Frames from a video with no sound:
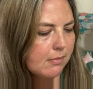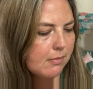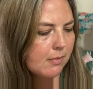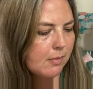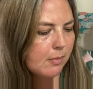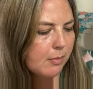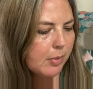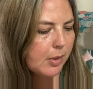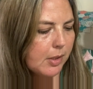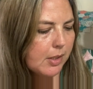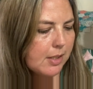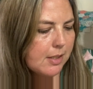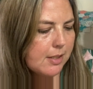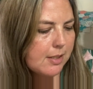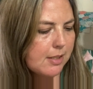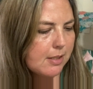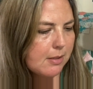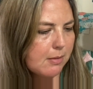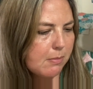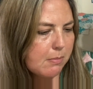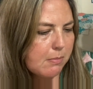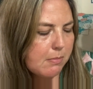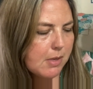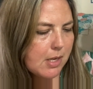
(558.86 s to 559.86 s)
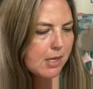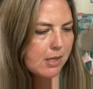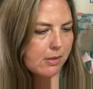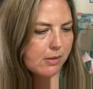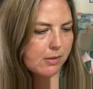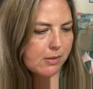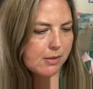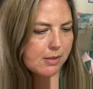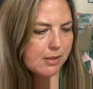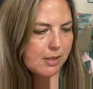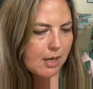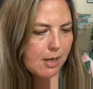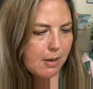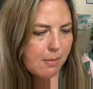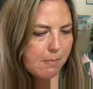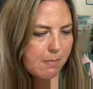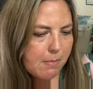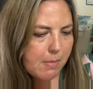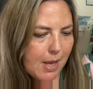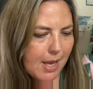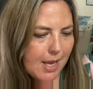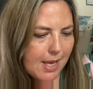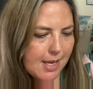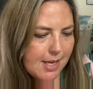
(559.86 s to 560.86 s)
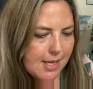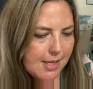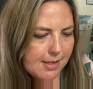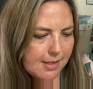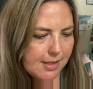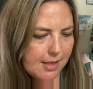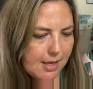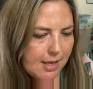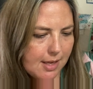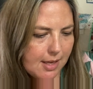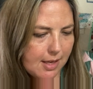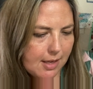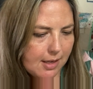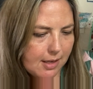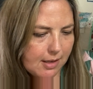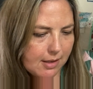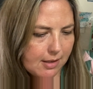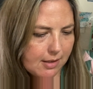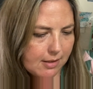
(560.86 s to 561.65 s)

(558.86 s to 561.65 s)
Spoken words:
But it smells amazing.